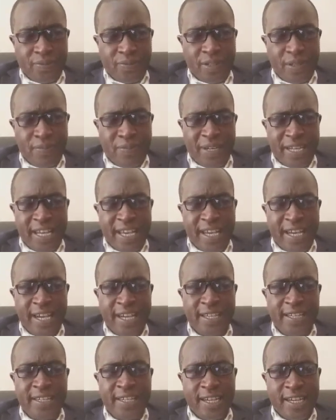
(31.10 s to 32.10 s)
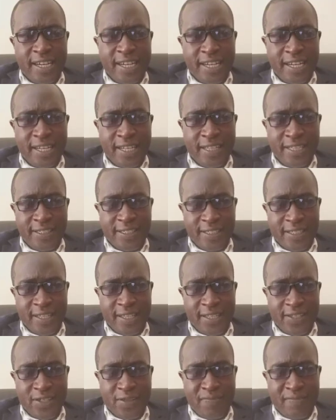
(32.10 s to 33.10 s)
But I had
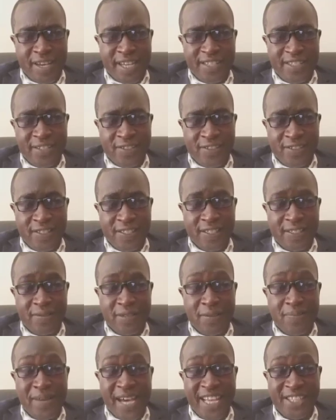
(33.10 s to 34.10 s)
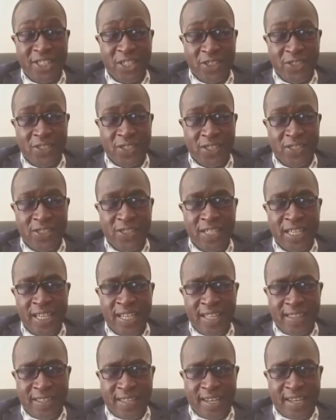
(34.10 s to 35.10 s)
serious emergencies
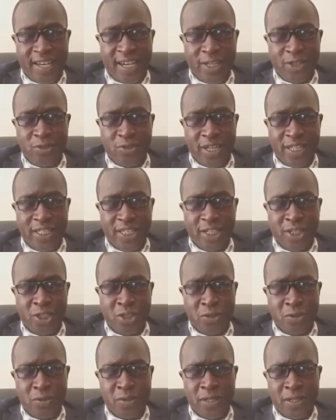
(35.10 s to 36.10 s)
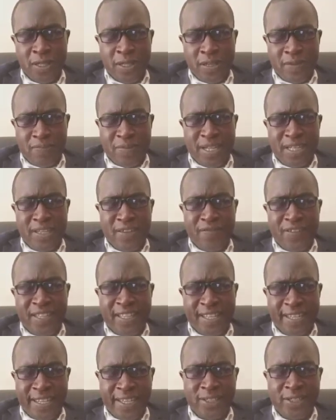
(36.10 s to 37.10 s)
that I had to attend to. But
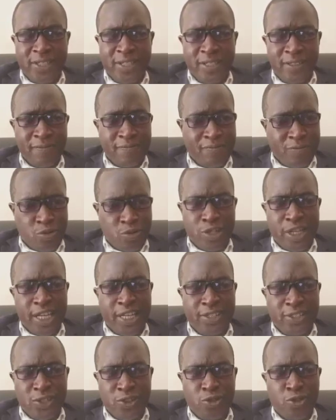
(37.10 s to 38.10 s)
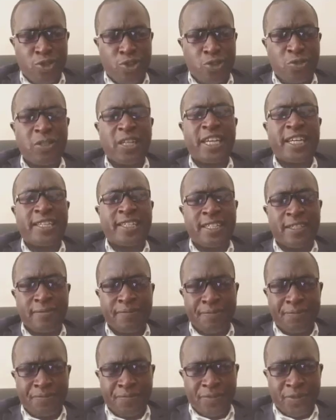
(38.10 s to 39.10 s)
nevertheless, today is not too late.
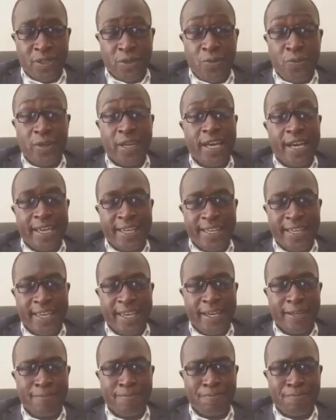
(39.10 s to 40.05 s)
We are here.